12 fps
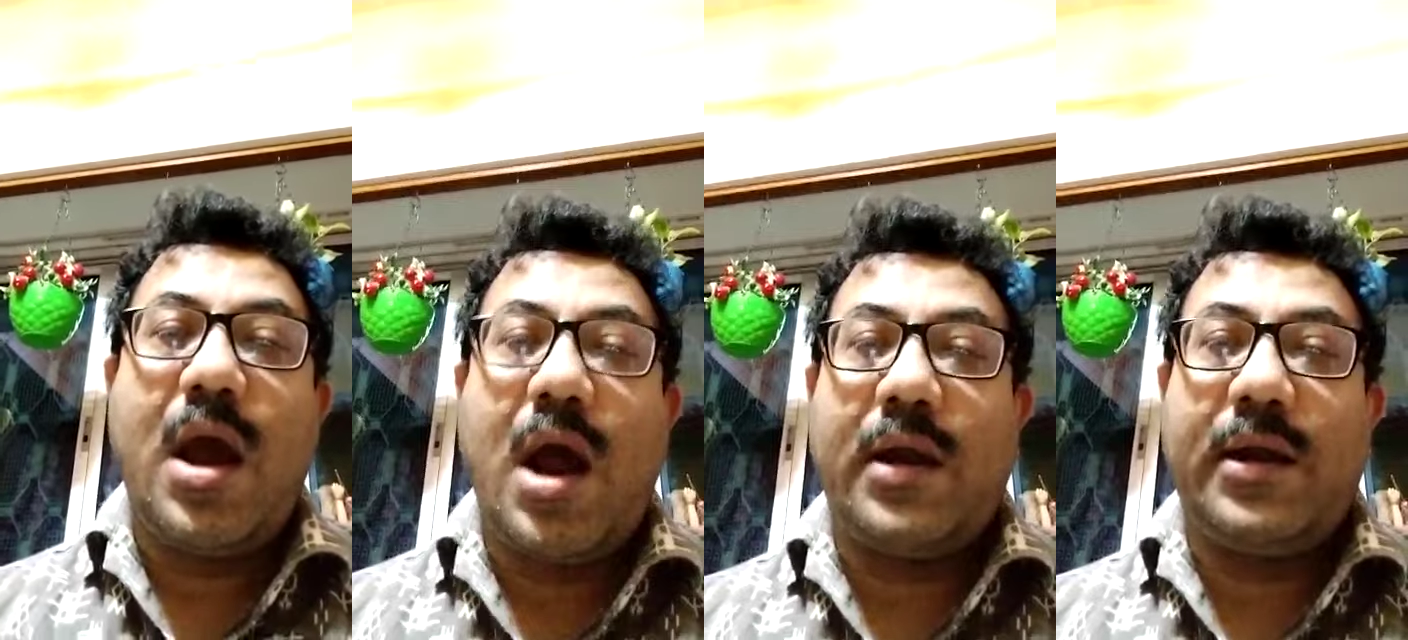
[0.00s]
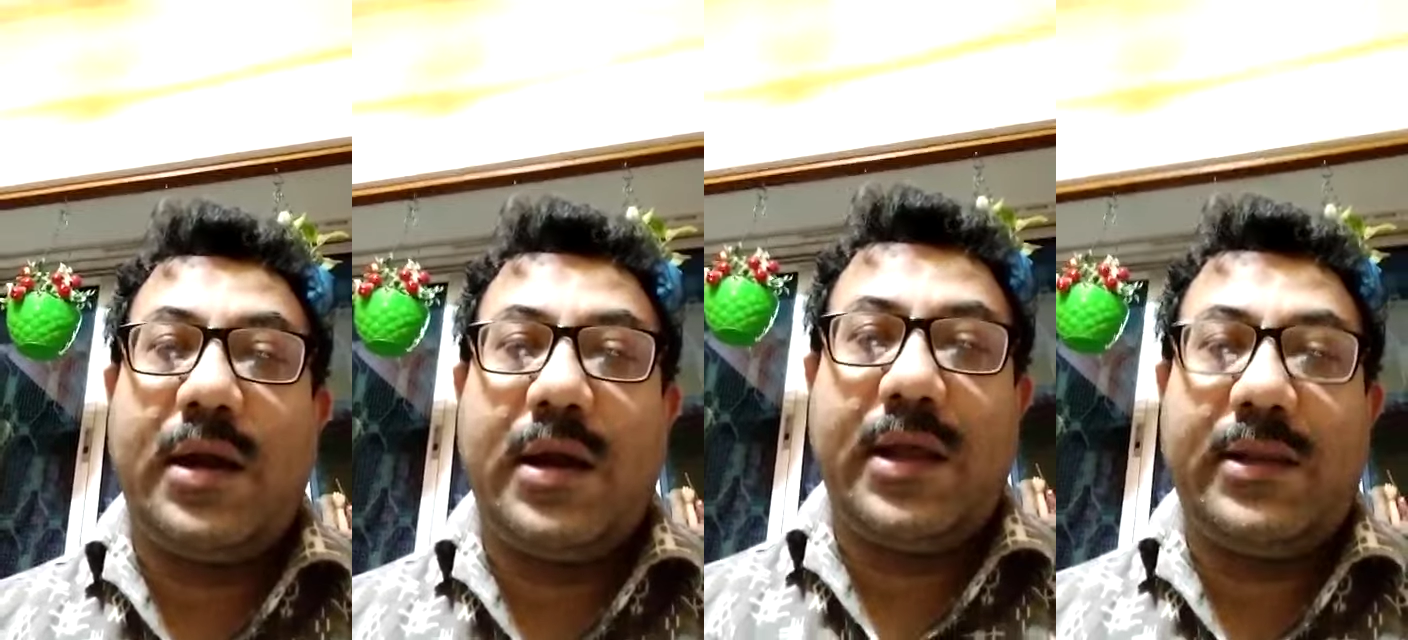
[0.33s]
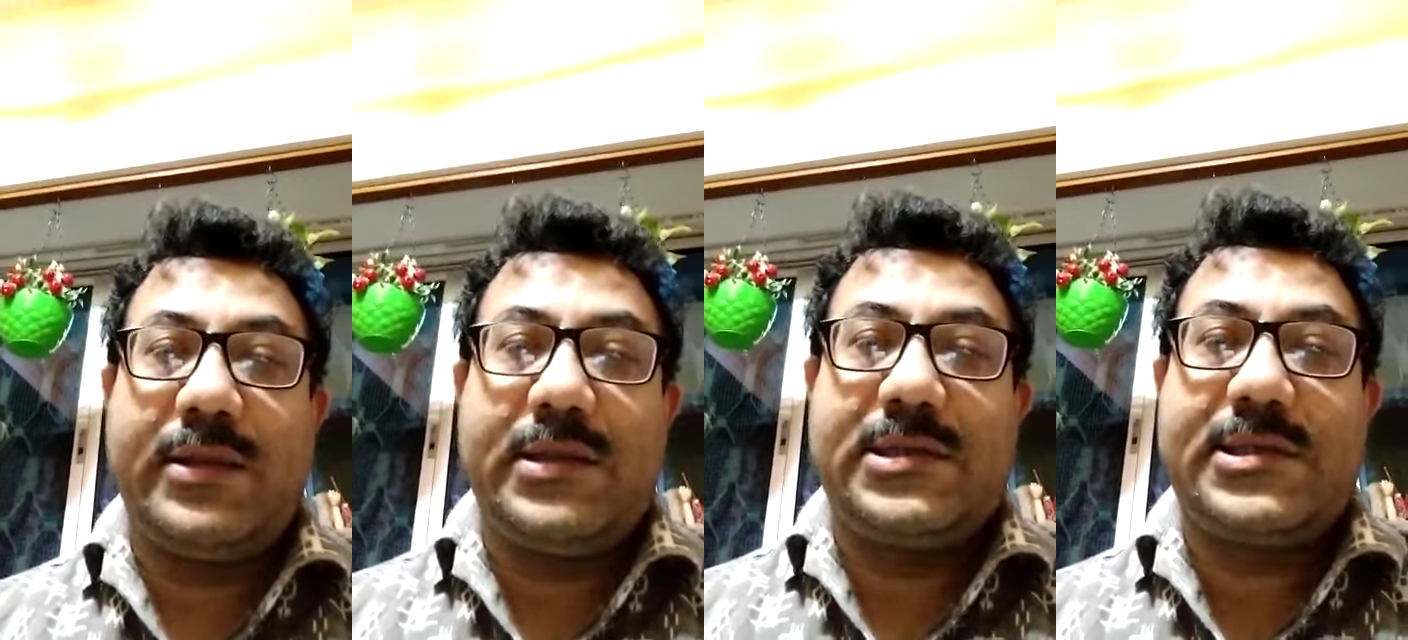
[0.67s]

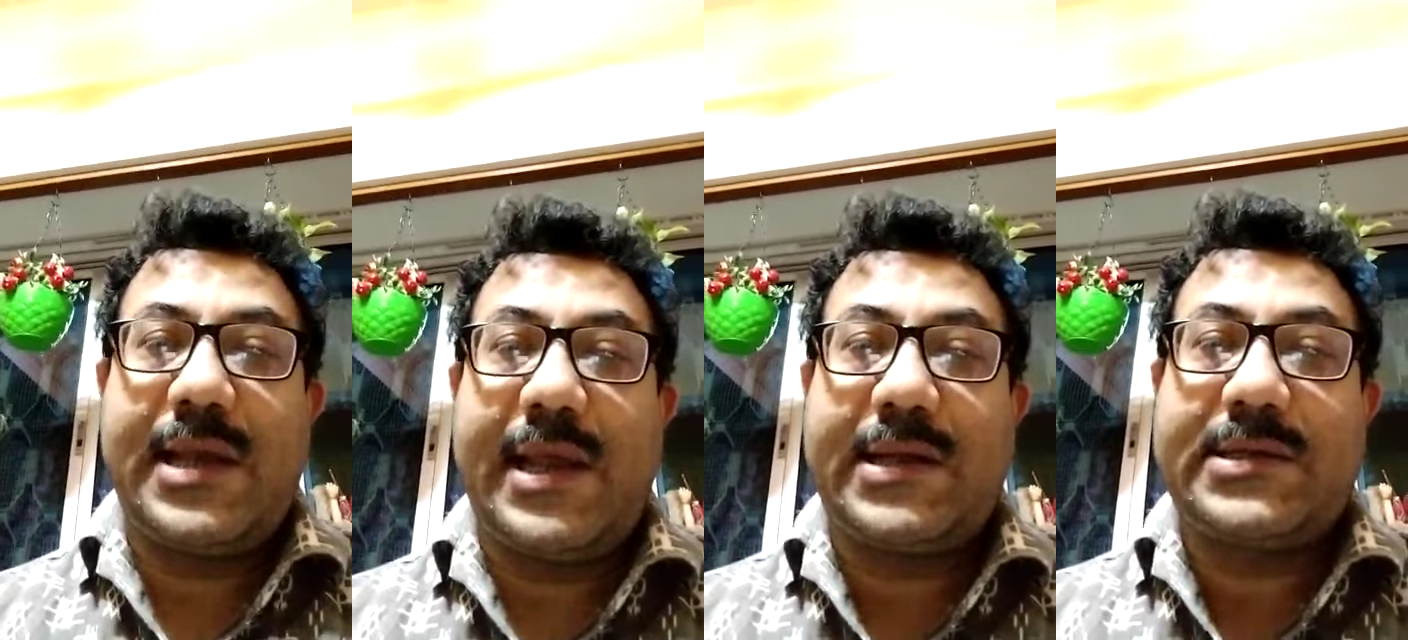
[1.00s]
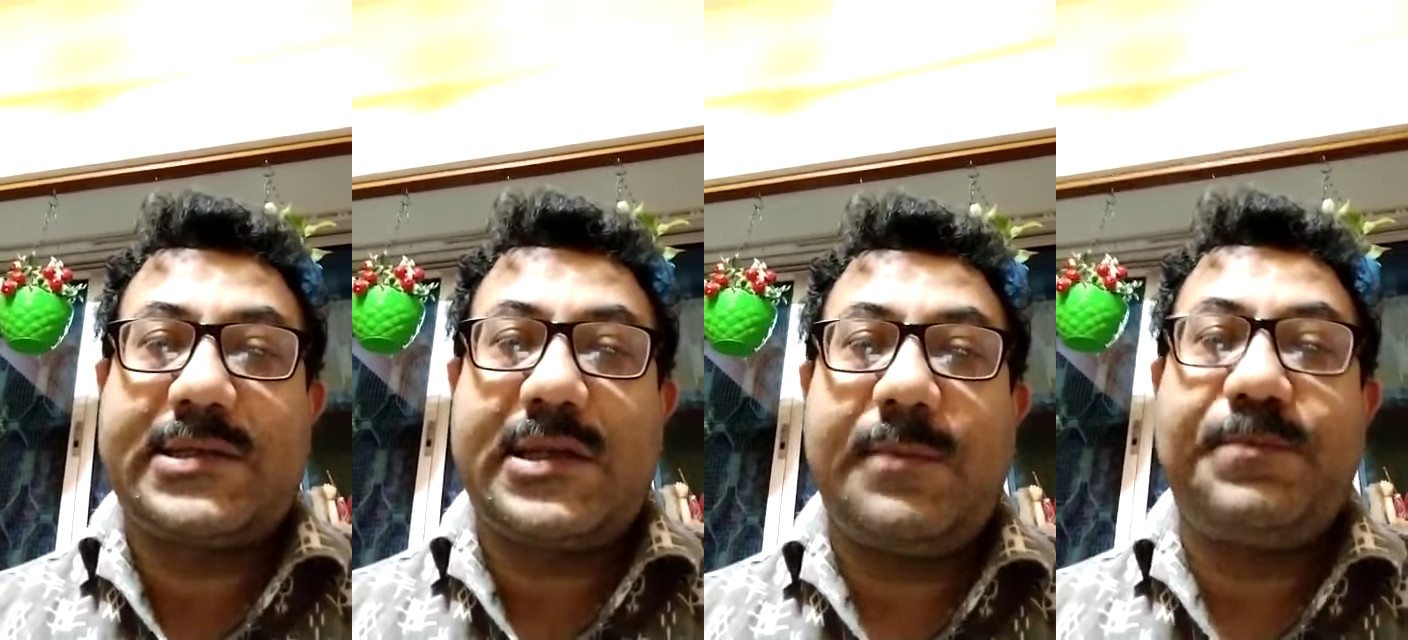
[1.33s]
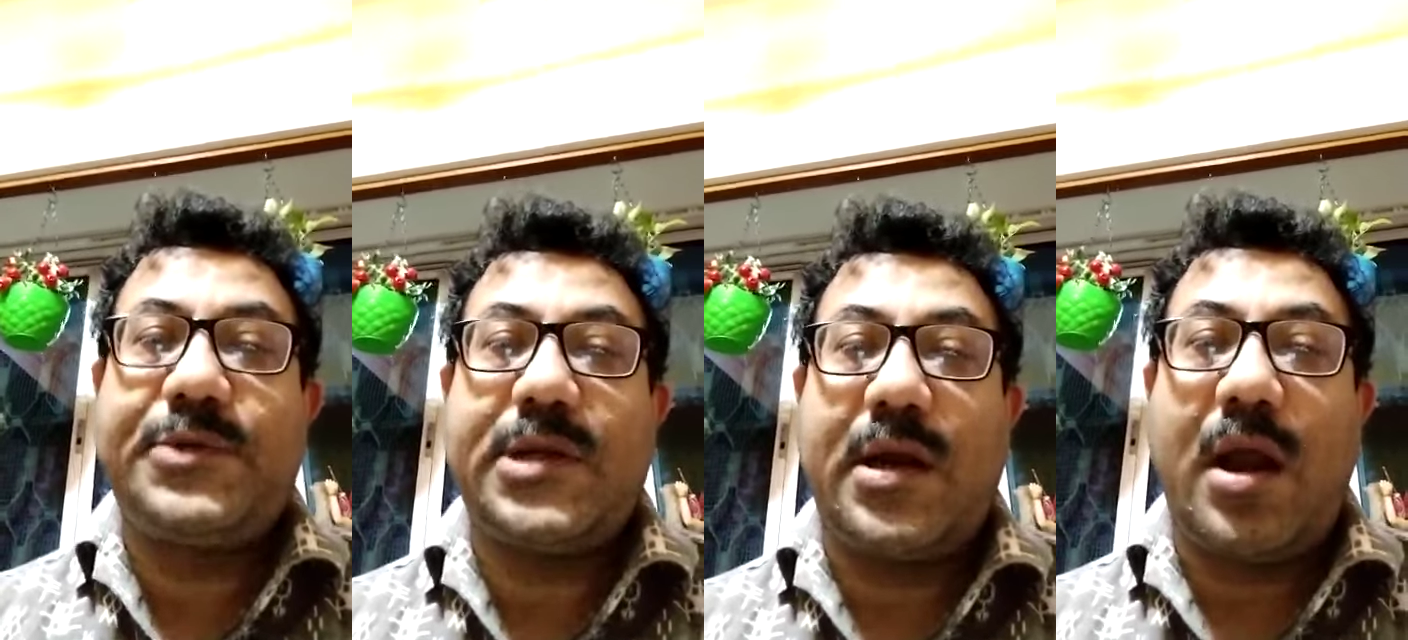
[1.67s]
Underline this.
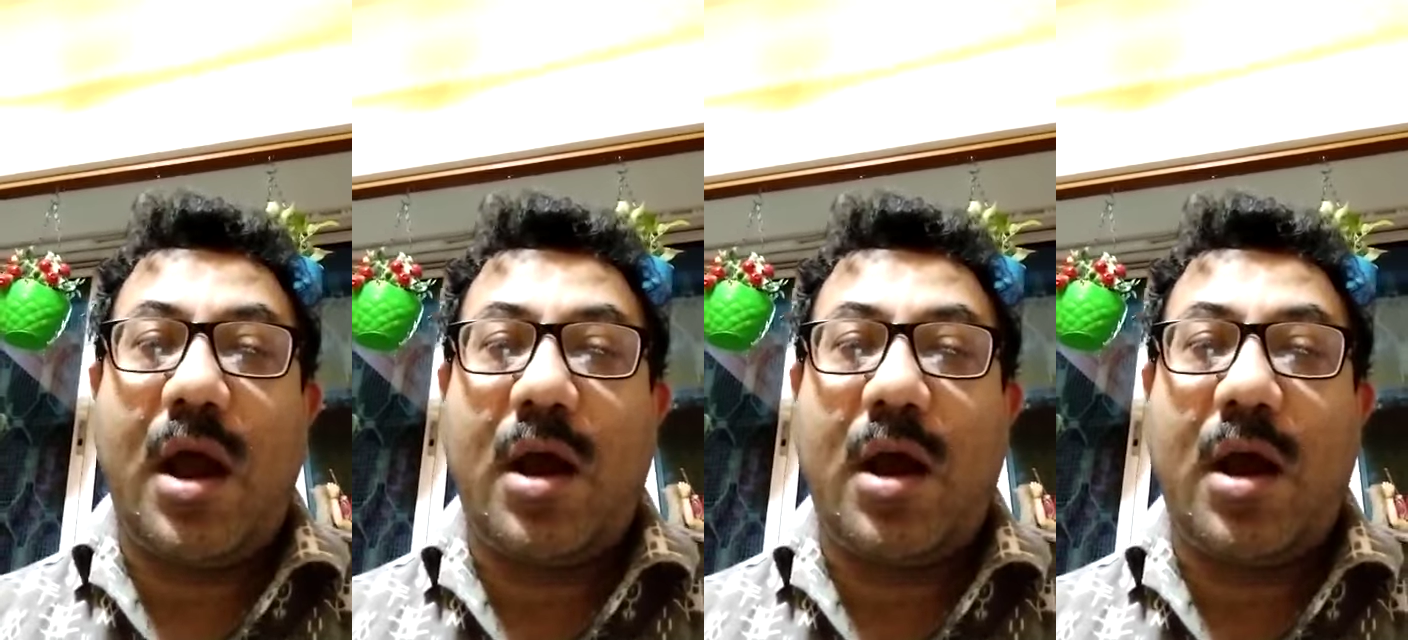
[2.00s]
Except an